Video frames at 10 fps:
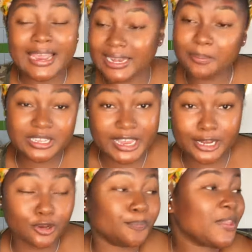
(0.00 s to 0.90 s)
let me tell
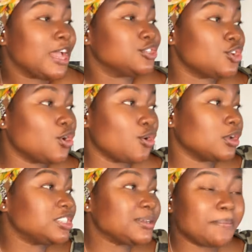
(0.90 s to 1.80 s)
you. So go
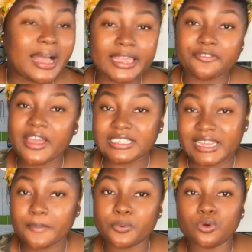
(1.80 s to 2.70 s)
to the market. For
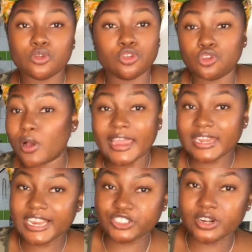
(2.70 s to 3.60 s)
example, you are in
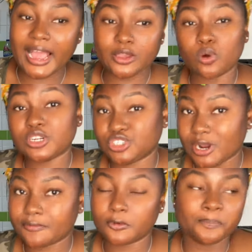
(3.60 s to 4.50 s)
Nigeria and you want to
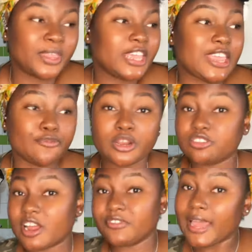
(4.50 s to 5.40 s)
travel. If you want to
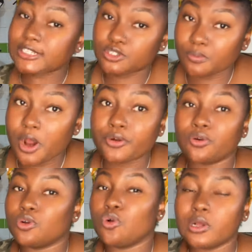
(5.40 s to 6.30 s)
travel like
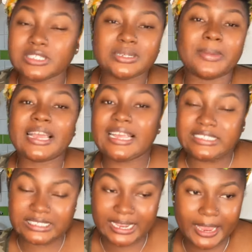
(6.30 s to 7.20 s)
tomorrow, go to the market
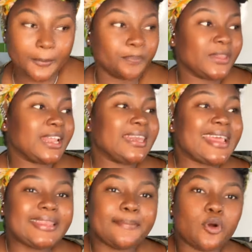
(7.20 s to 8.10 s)
today.
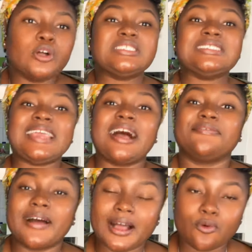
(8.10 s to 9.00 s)
Let them cut the
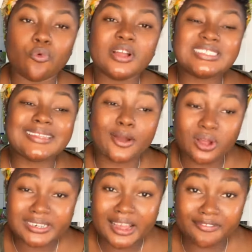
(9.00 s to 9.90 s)
Afang. Once they
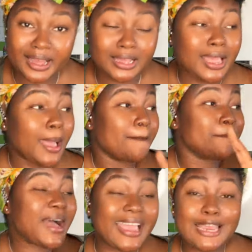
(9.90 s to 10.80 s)
cut the Afang,
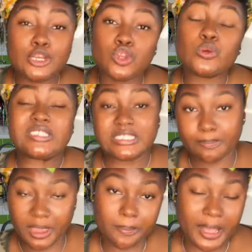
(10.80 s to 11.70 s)
buy
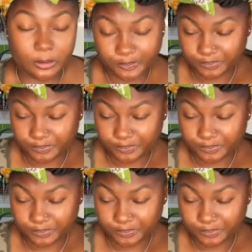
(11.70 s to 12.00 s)
newspaper.